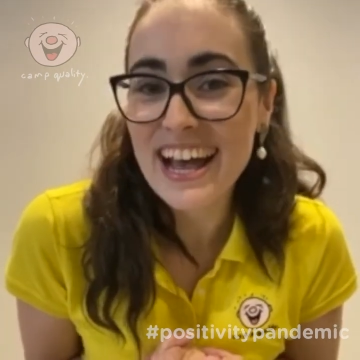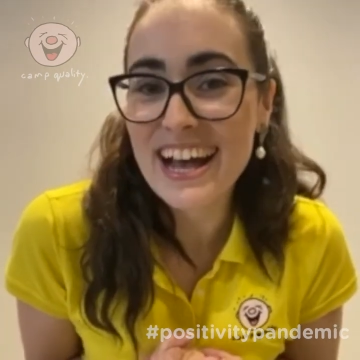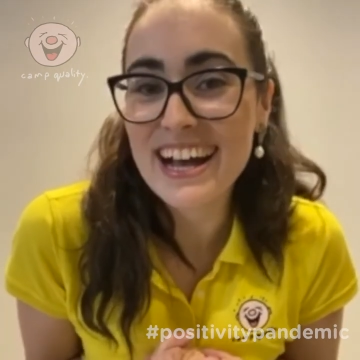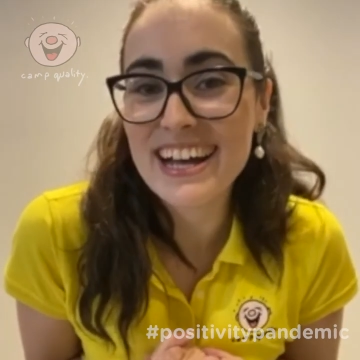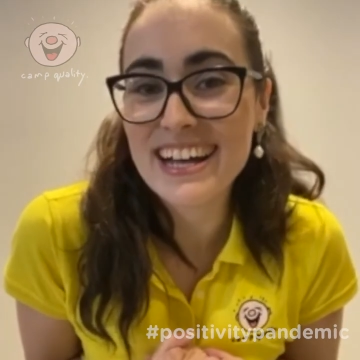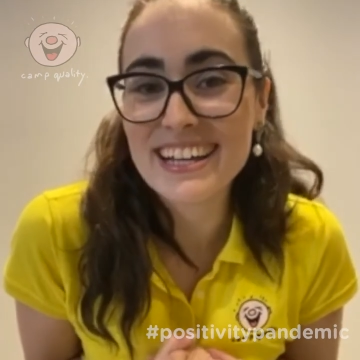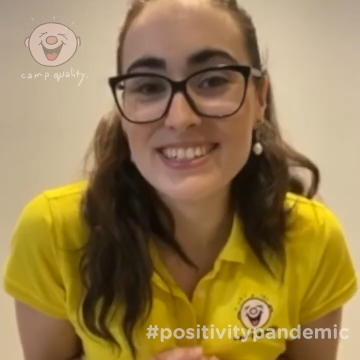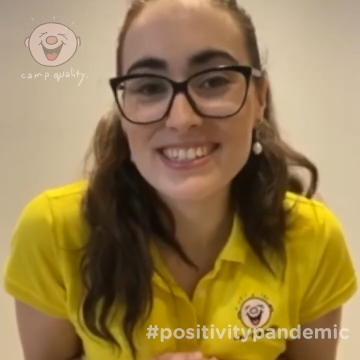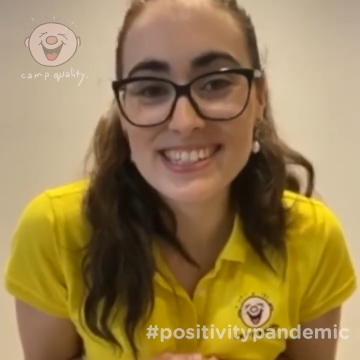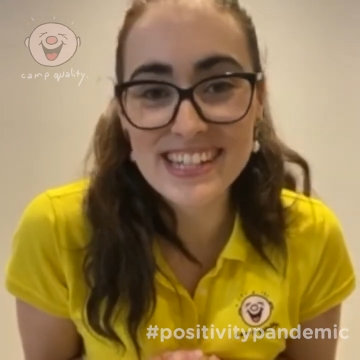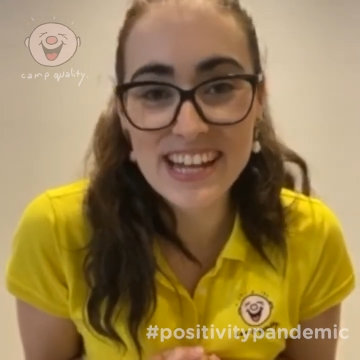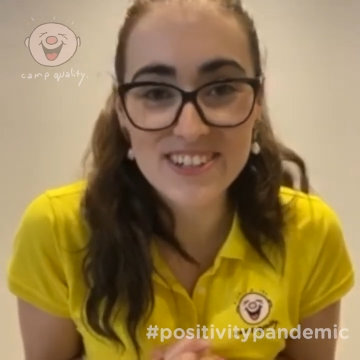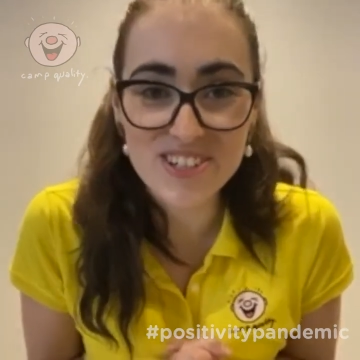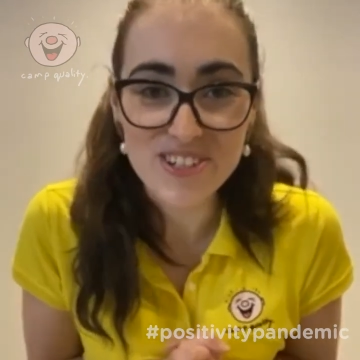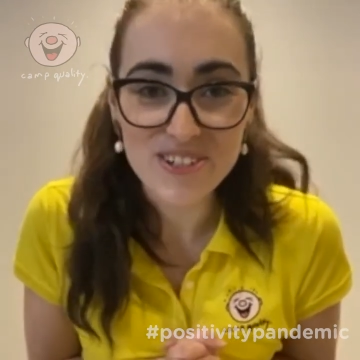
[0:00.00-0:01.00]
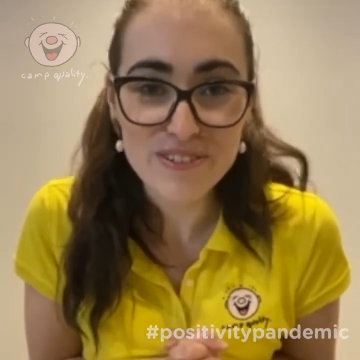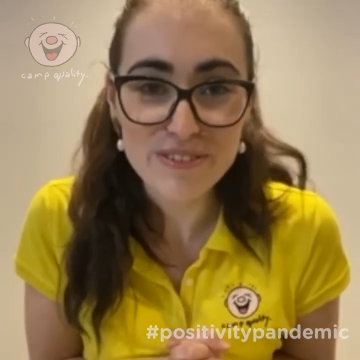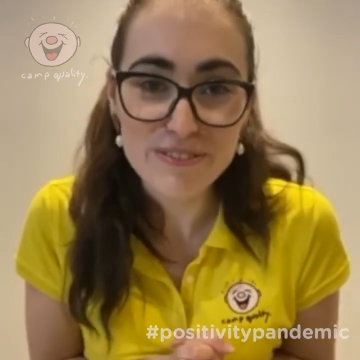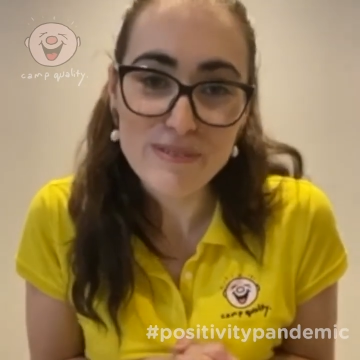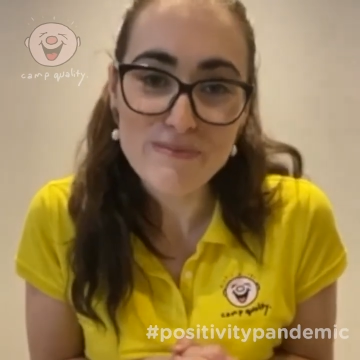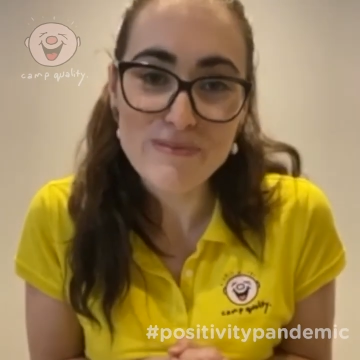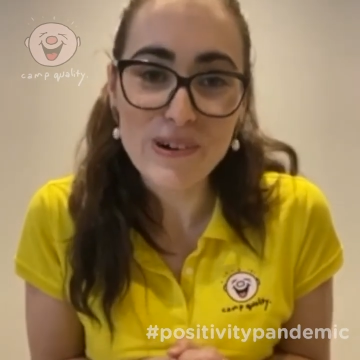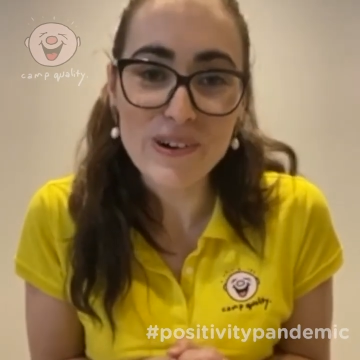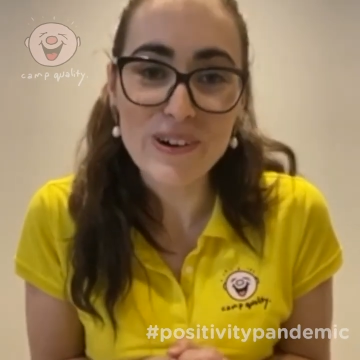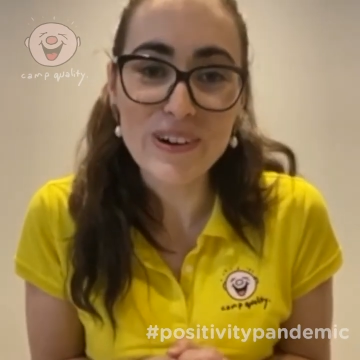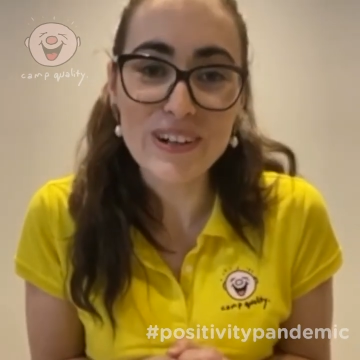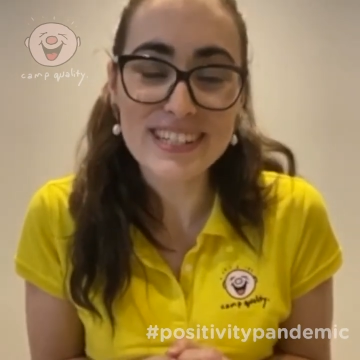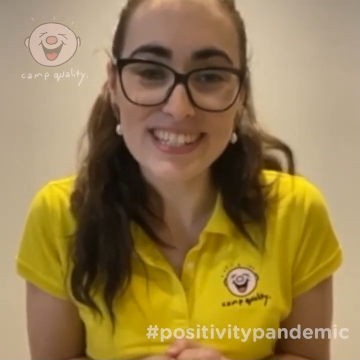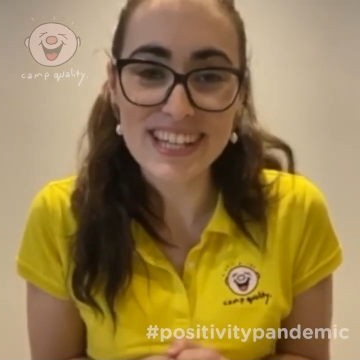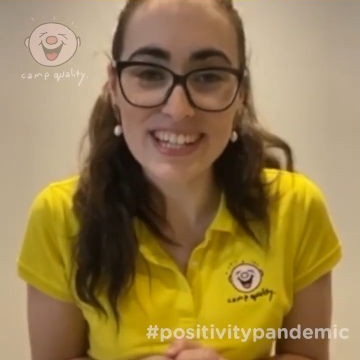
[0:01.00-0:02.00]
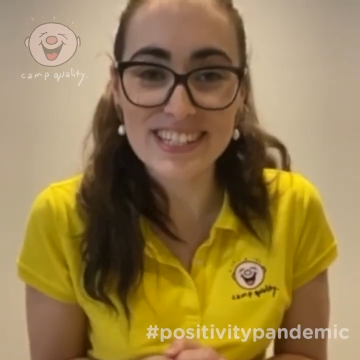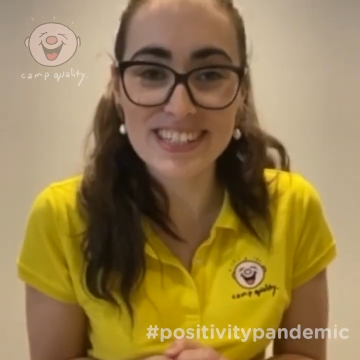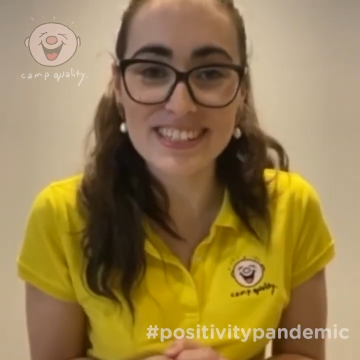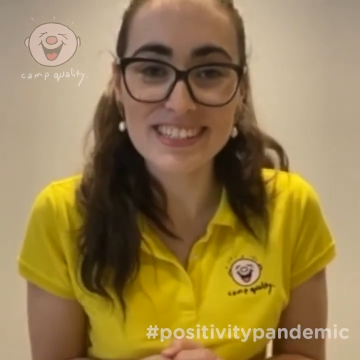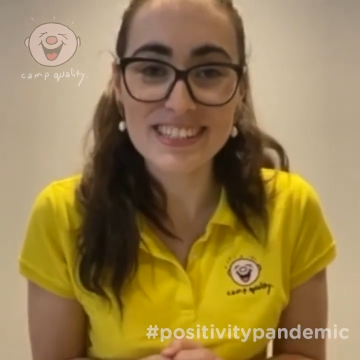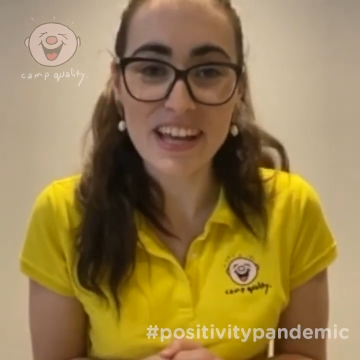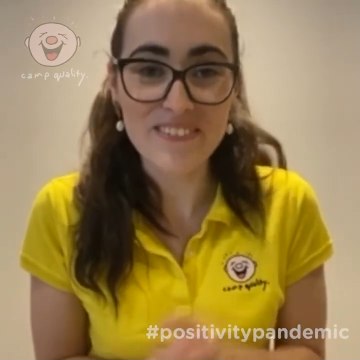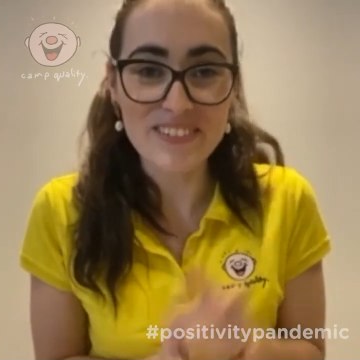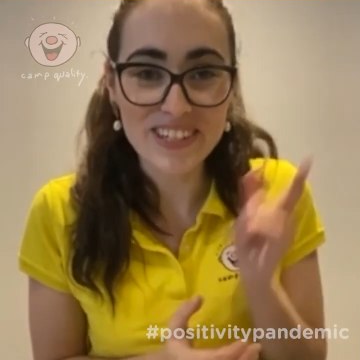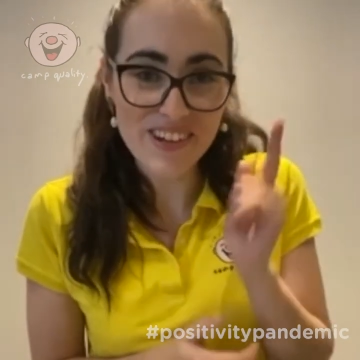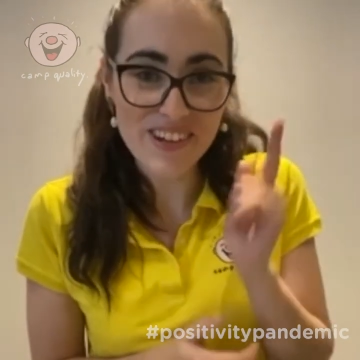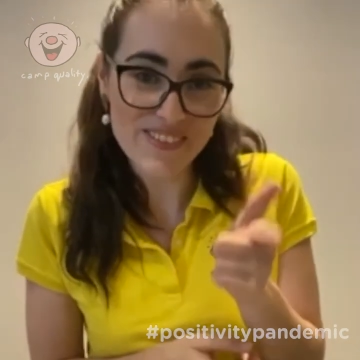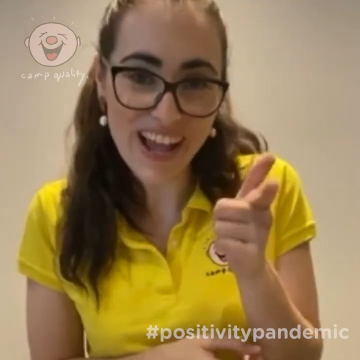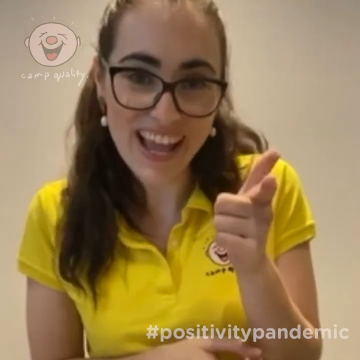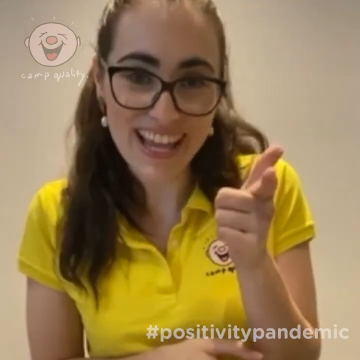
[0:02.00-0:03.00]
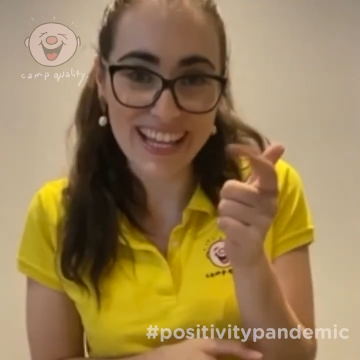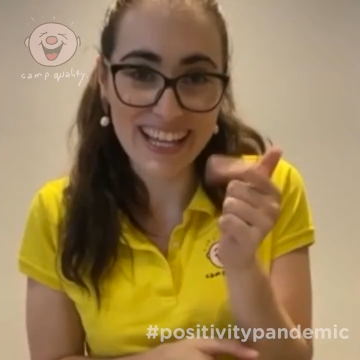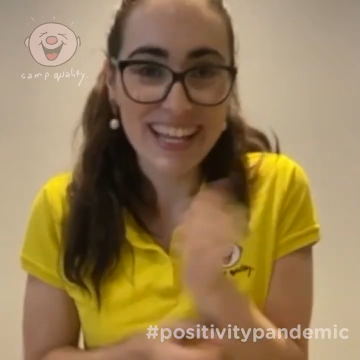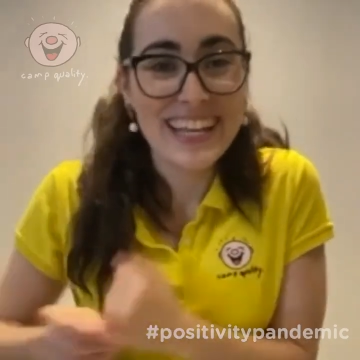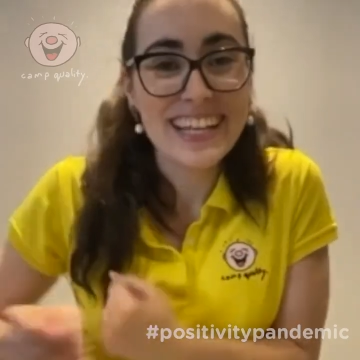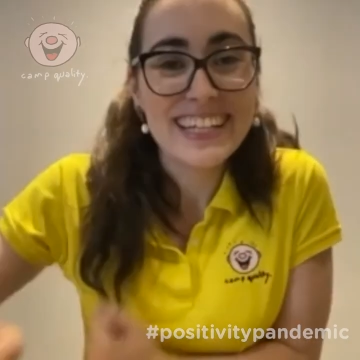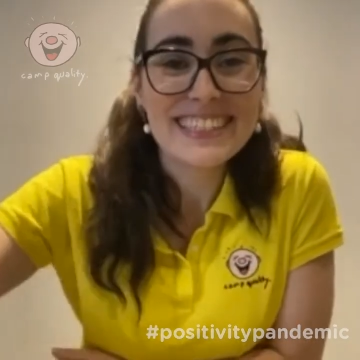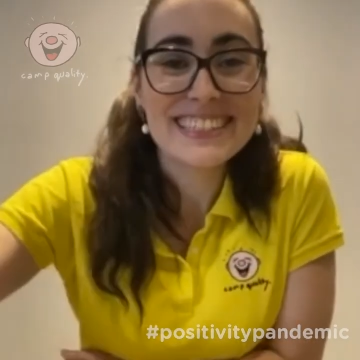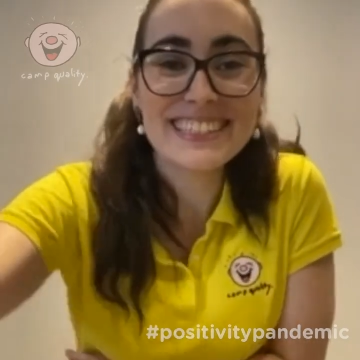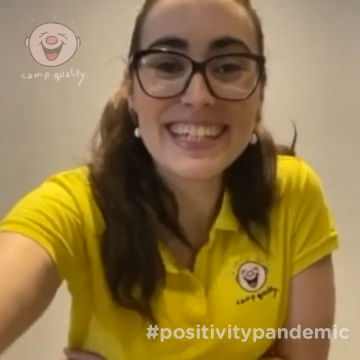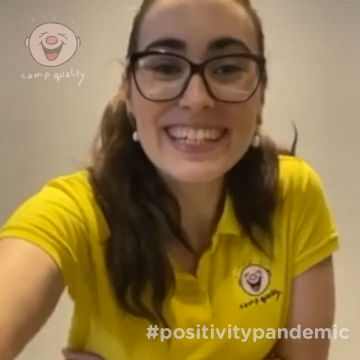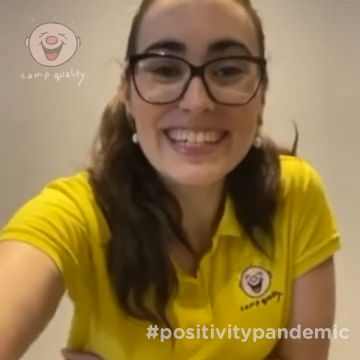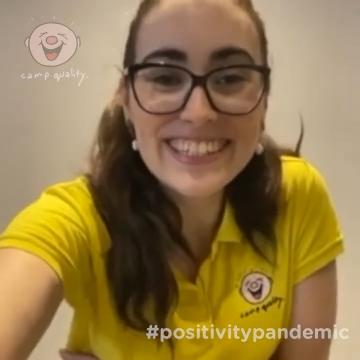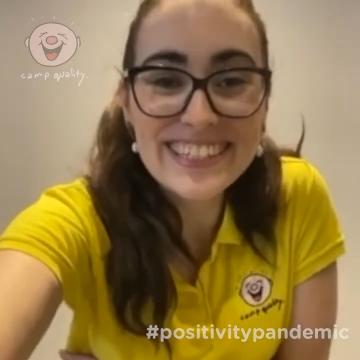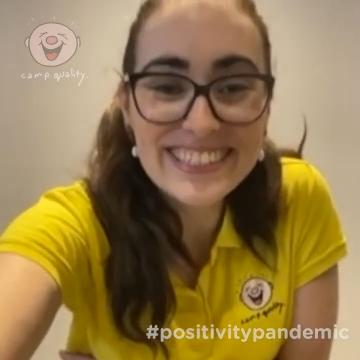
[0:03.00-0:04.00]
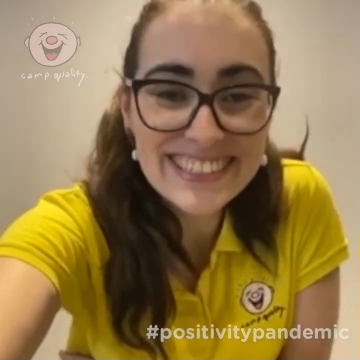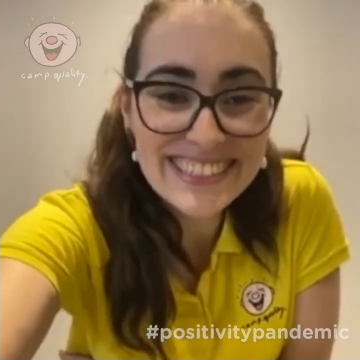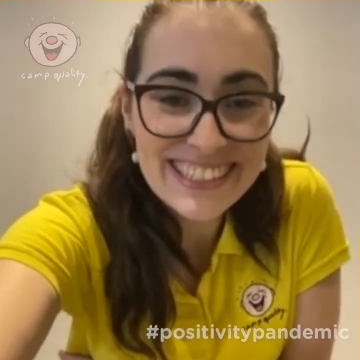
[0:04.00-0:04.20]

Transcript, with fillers: uh, and stay tuned for more sessions coming your way. See you!